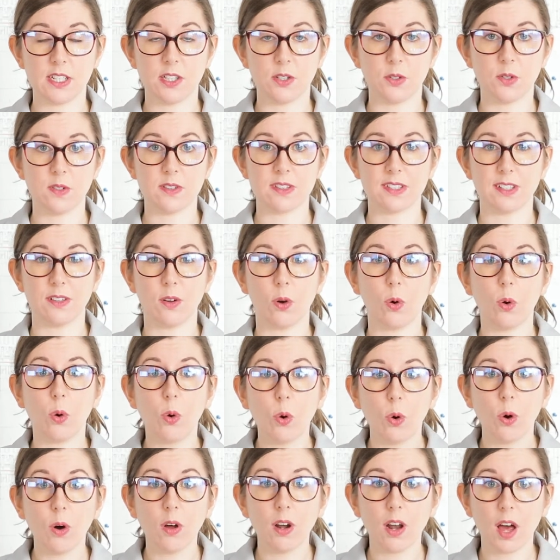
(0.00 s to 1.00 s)
used in
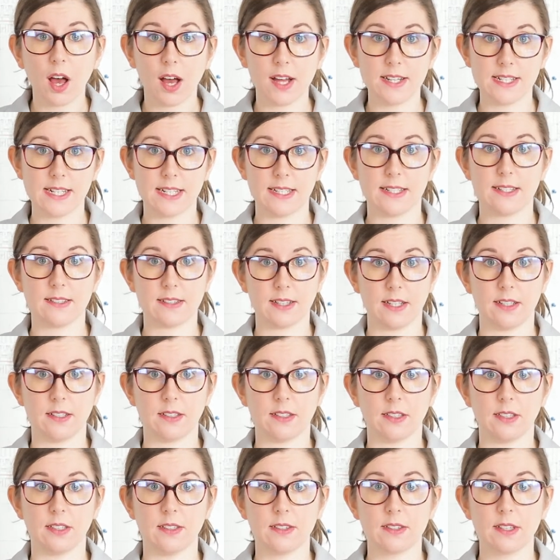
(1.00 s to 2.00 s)
all our data
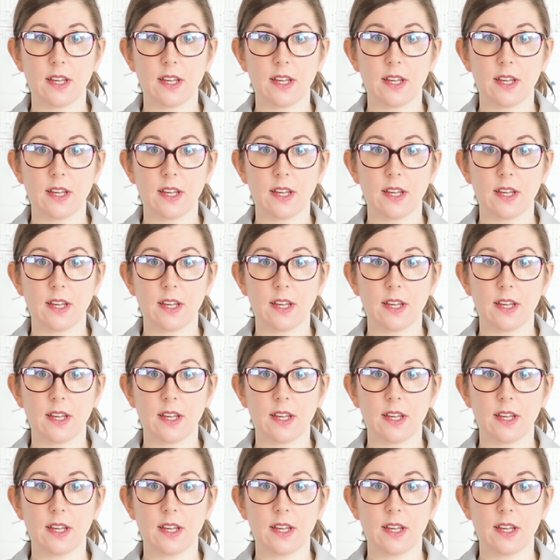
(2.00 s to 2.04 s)
centres